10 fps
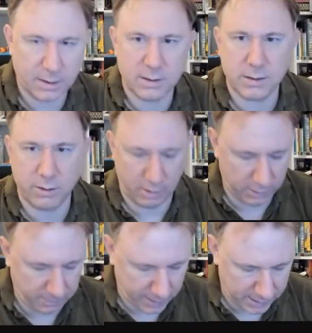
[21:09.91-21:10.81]
So
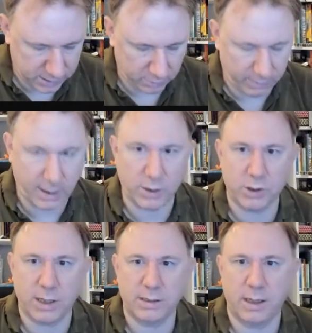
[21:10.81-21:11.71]
if the pegs are
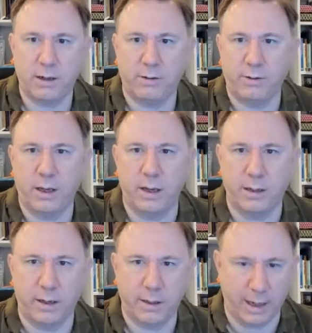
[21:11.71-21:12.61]
arranged as they are on here,
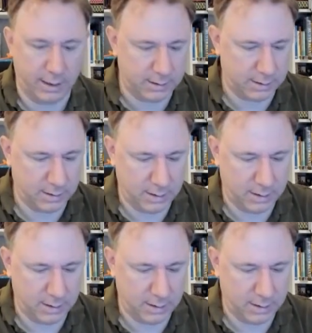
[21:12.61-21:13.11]
like that,